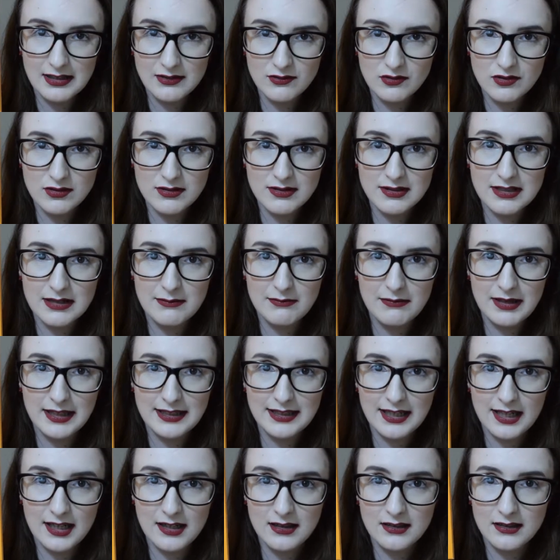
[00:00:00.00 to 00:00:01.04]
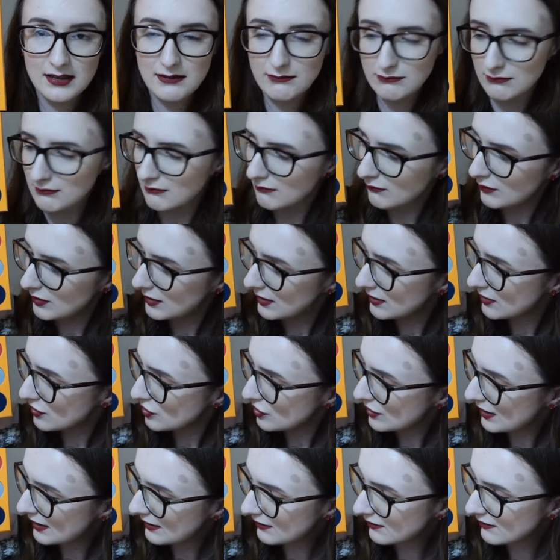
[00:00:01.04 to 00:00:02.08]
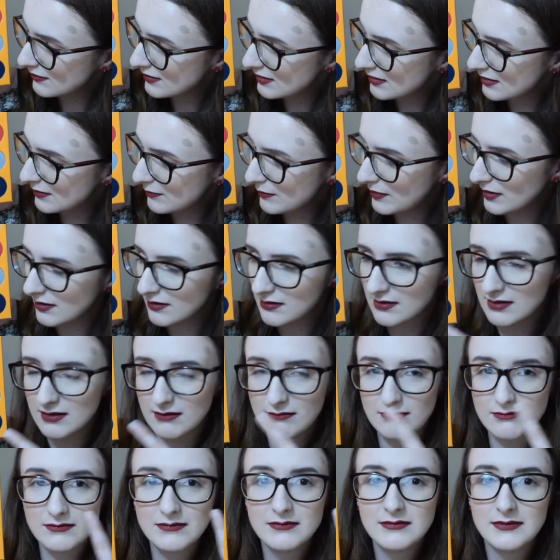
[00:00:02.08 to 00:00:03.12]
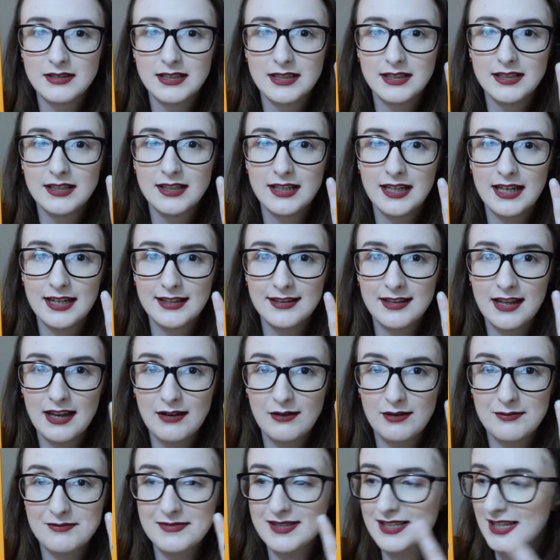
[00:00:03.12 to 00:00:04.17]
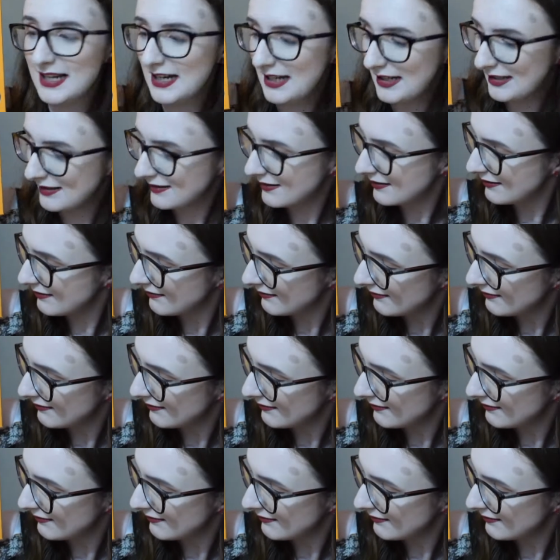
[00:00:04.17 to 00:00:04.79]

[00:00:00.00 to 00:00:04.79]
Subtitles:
I just dipped my nail in one of the shadows at the bottom, and now I'm sad.